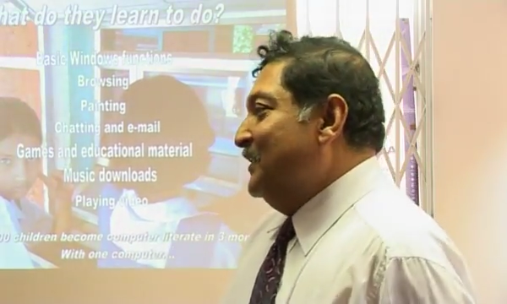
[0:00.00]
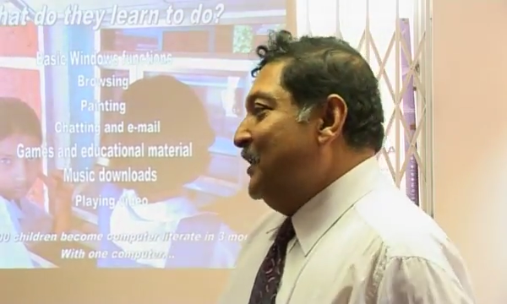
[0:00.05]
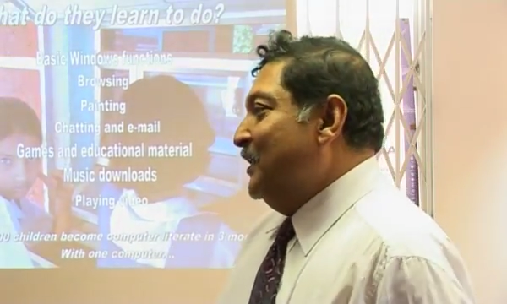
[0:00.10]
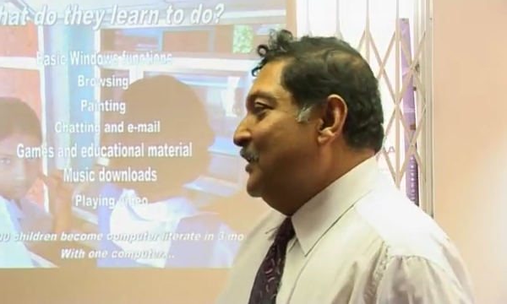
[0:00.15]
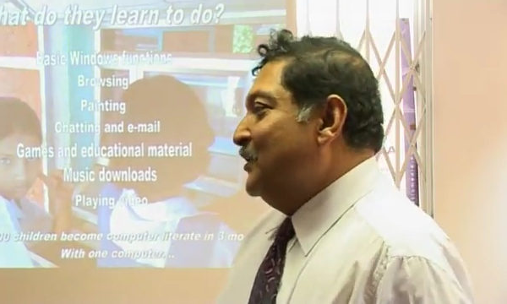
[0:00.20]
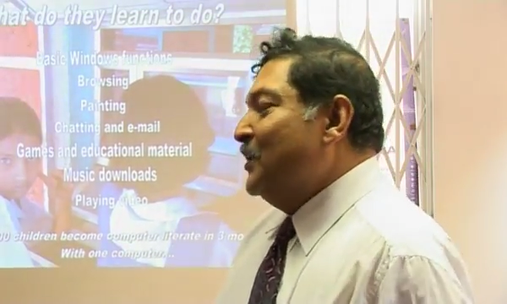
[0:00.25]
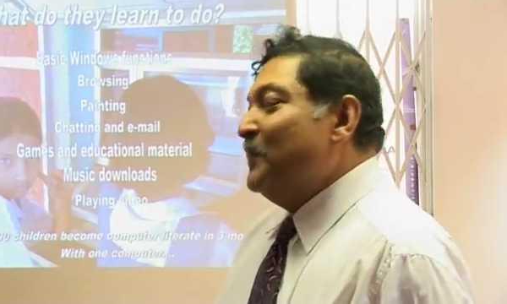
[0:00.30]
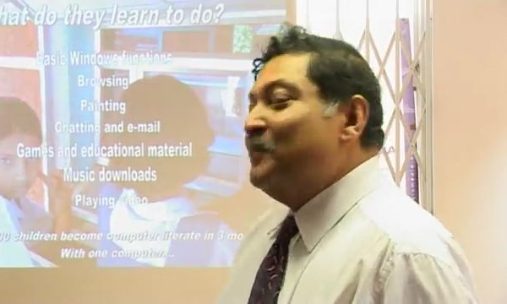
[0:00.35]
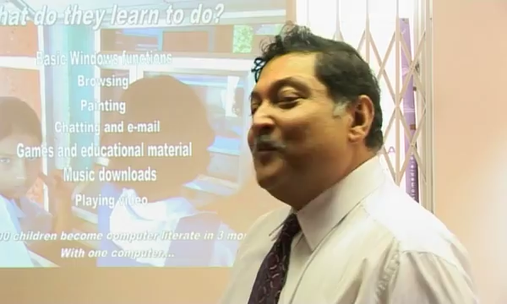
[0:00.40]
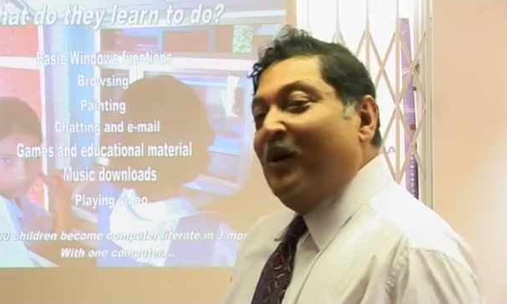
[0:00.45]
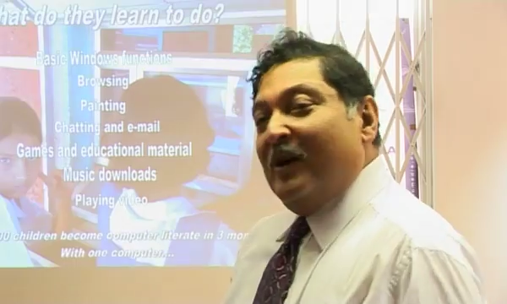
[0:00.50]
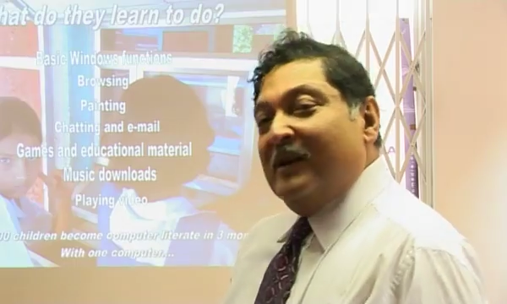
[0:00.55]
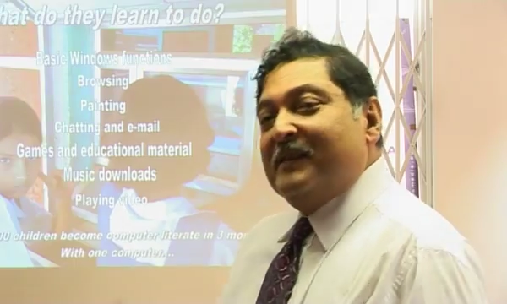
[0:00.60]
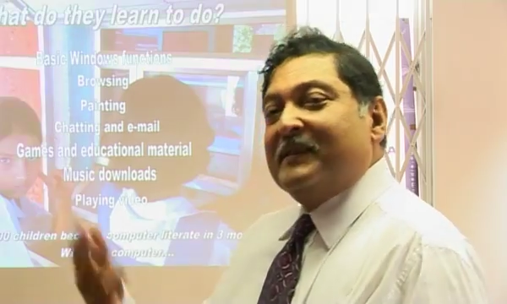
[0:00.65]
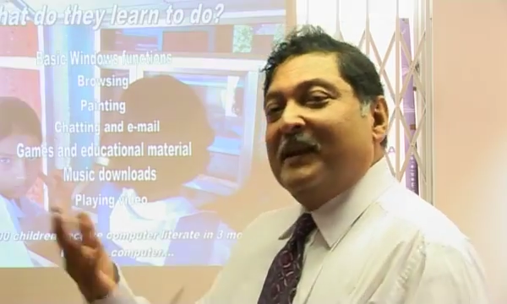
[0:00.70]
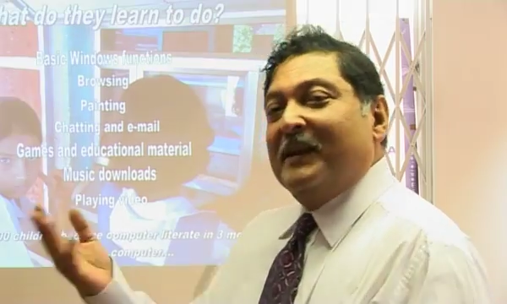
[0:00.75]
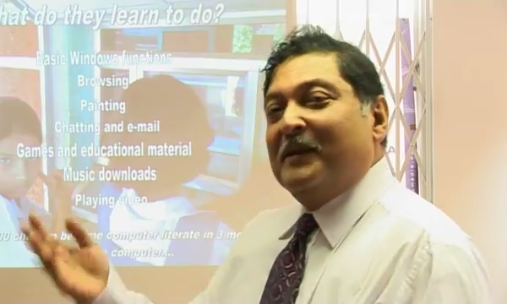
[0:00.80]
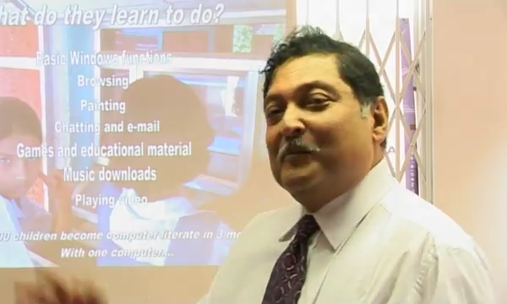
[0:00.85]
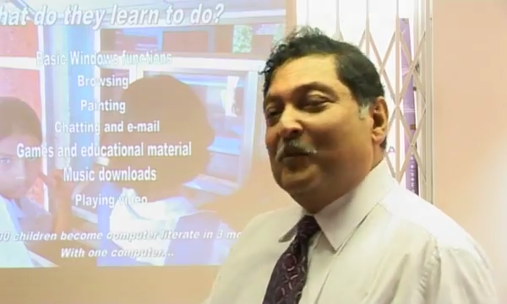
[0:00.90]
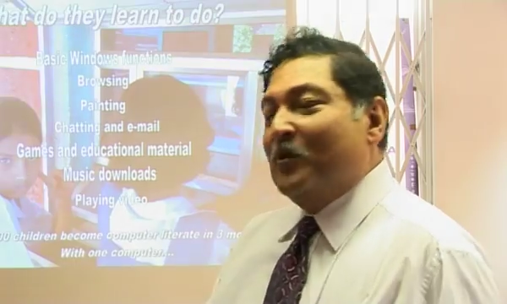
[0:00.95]
So the boys
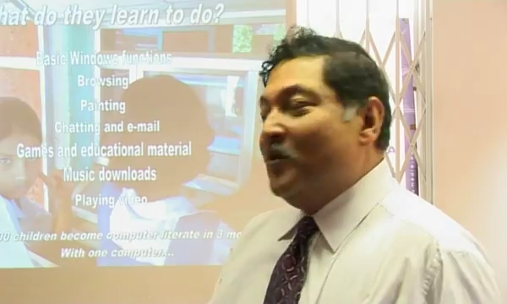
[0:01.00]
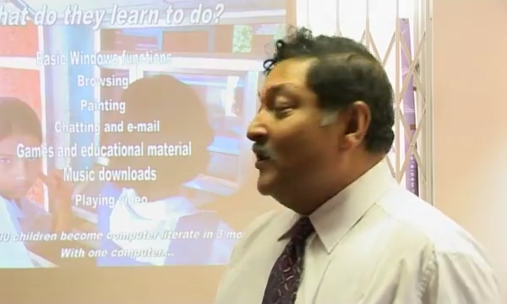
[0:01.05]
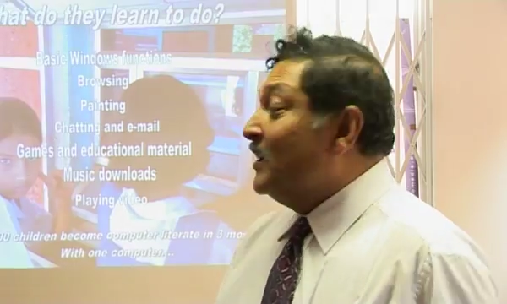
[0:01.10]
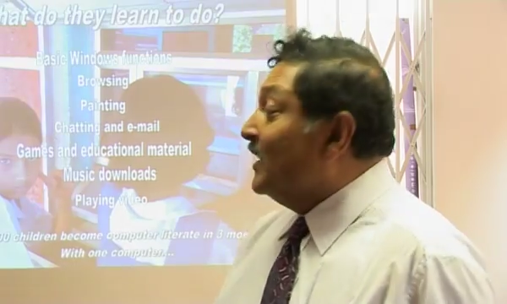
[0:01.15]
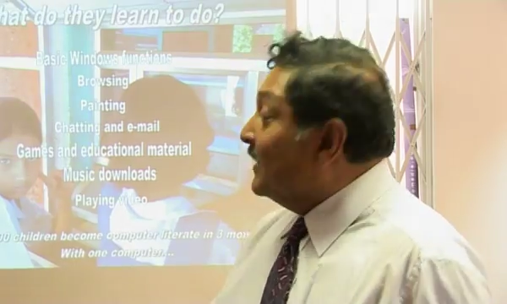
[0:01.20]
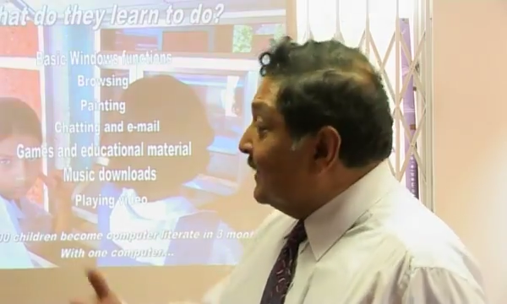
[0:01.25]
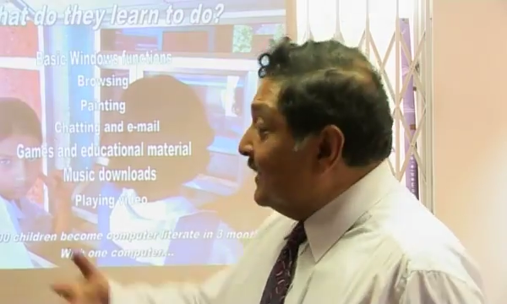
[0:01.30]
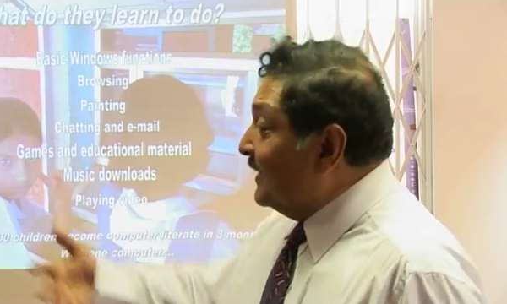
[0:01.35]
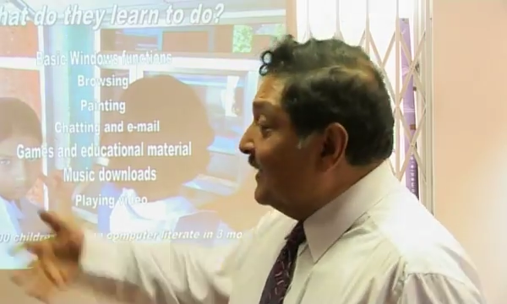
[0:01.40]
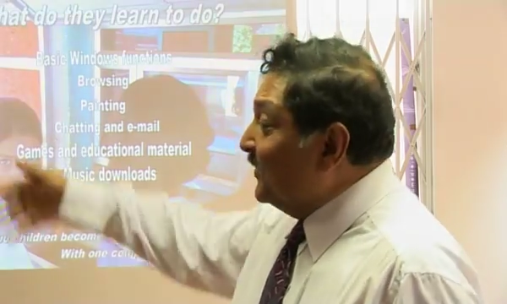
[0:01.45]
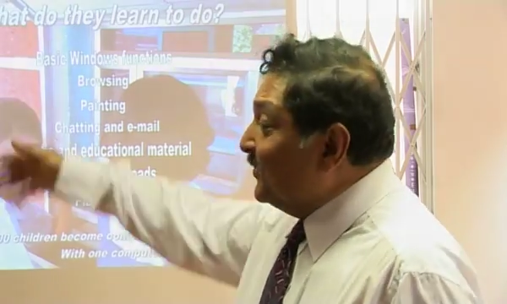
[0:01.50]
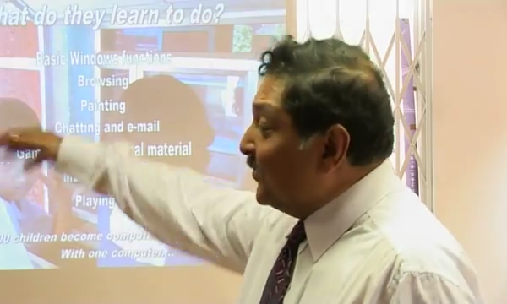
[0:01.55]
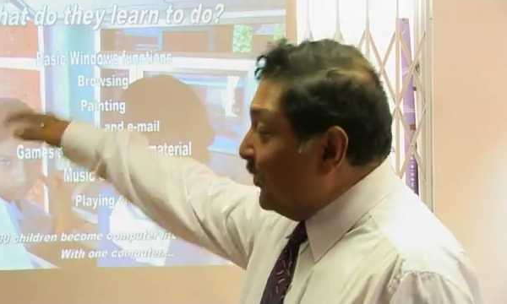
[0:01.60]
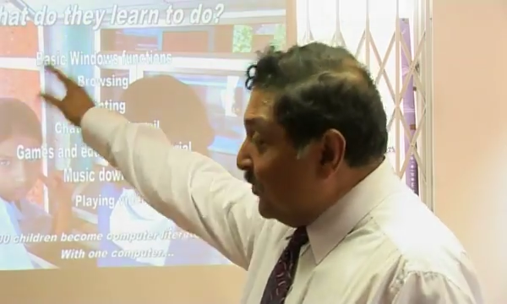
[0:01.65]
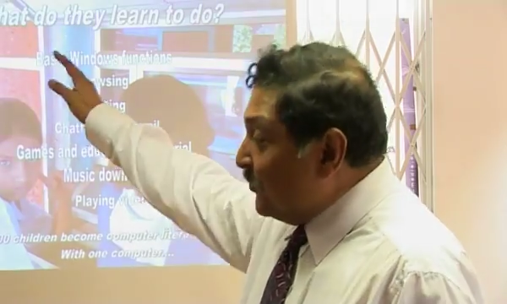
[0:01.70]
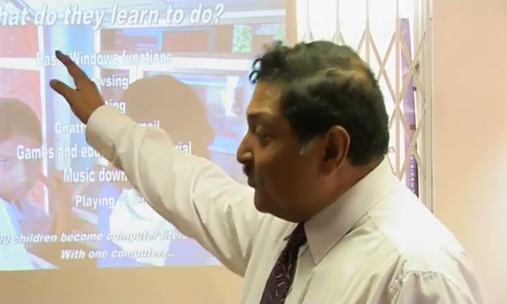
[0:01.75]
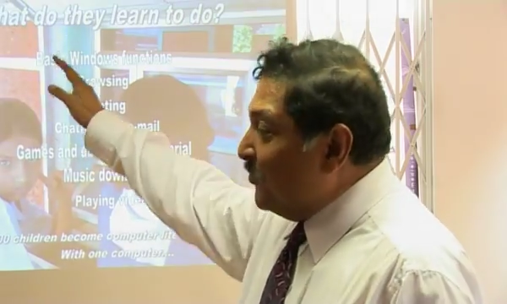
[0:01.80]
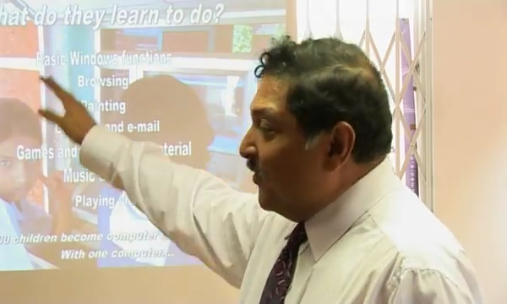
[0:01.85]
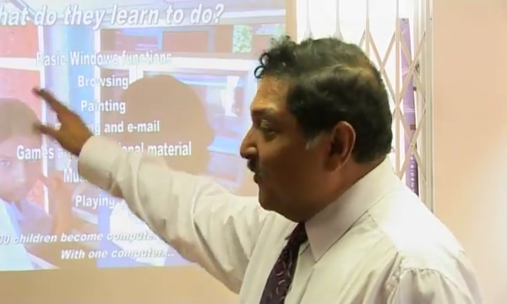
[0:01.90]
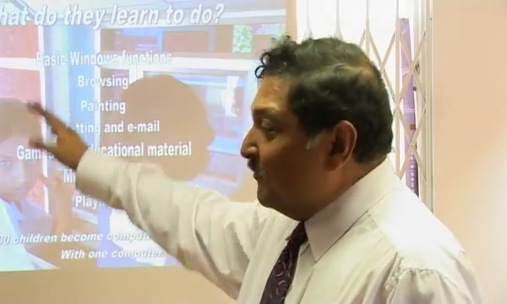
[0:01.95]
get bored and they
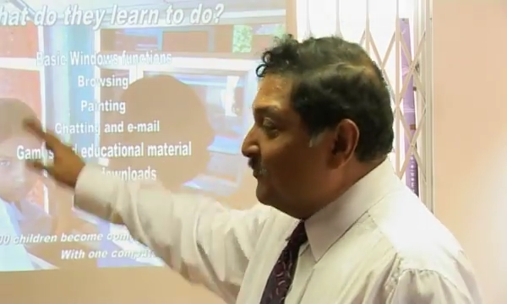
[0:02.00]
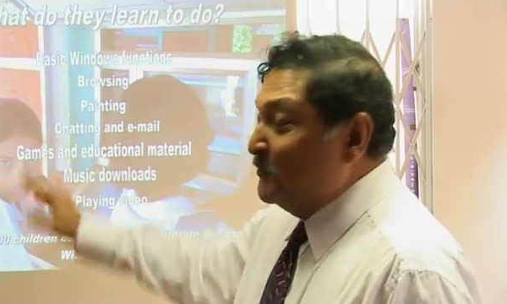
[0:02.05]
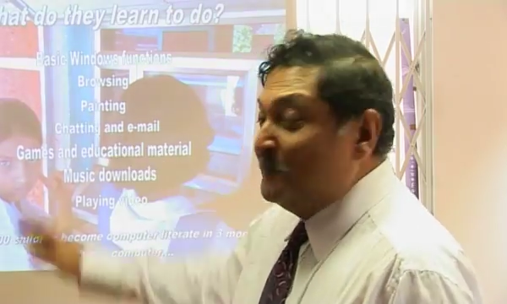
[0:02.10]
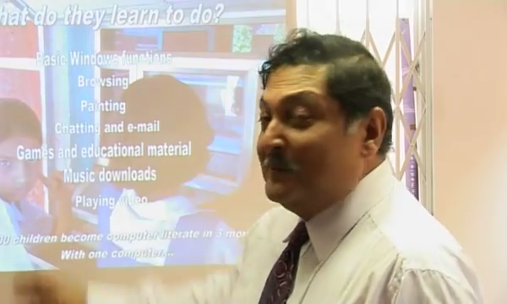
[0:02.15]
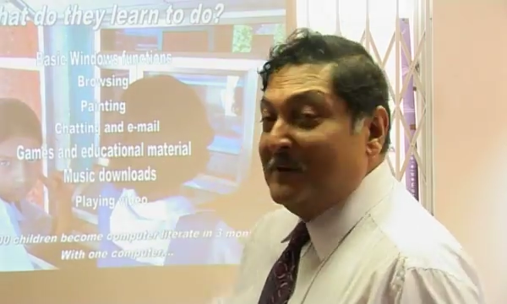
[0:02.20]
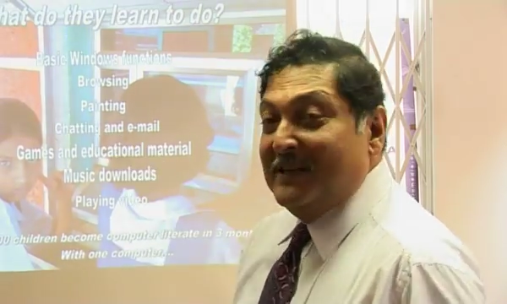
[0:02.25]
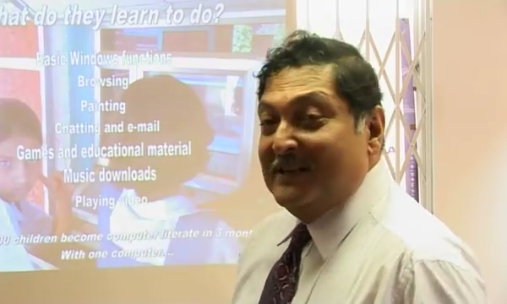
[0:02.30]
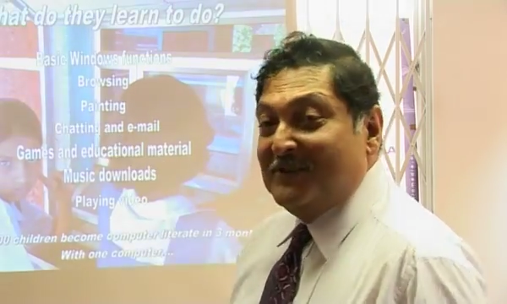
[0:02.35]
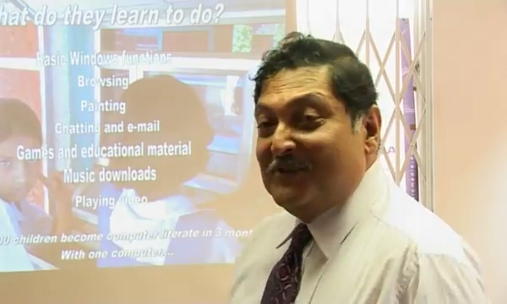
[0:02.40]
all go off to play.